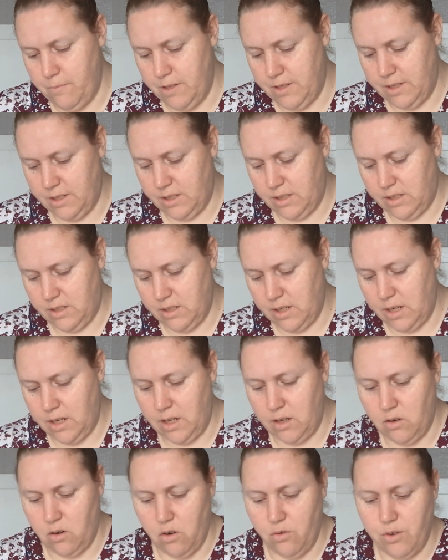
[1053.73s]

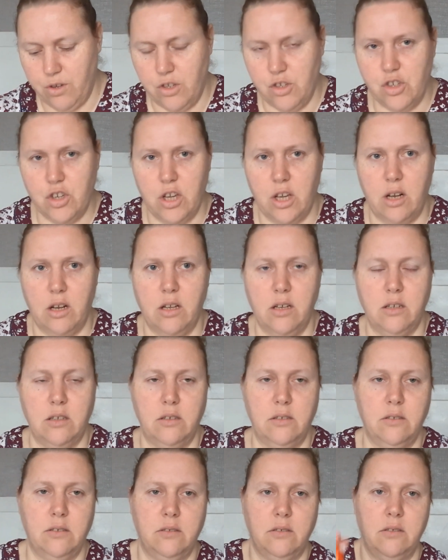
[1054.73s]
stunning orange colour,
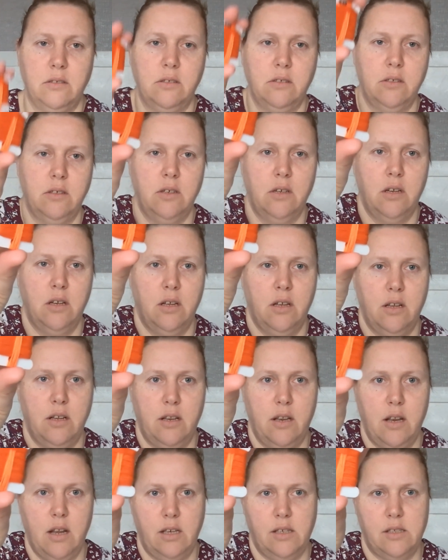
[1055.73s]

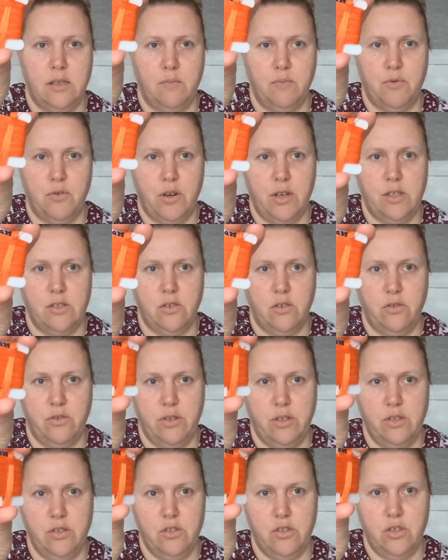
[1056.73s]
nice and bright
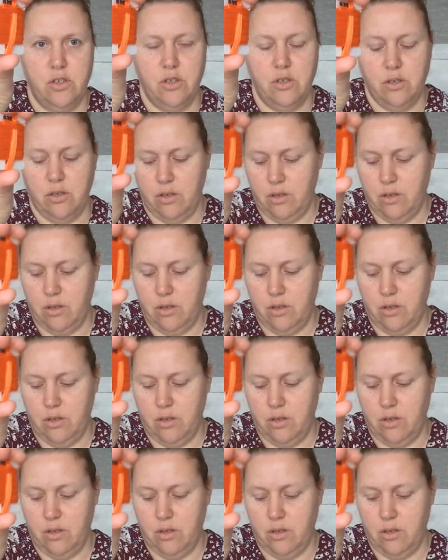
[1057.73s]
orange.